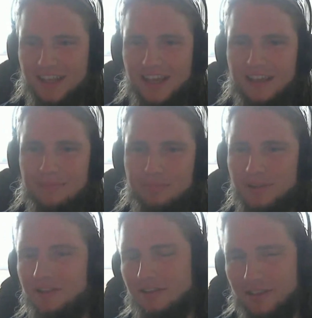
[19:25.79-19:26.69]
and
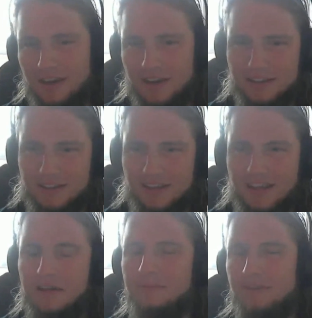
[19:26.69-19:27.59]
build on that,
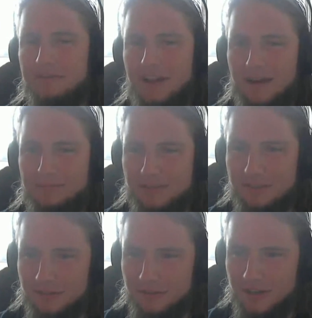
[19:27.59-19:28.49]
and I'm very happy
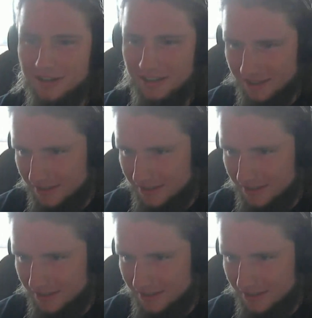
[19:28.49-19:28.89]
to do that.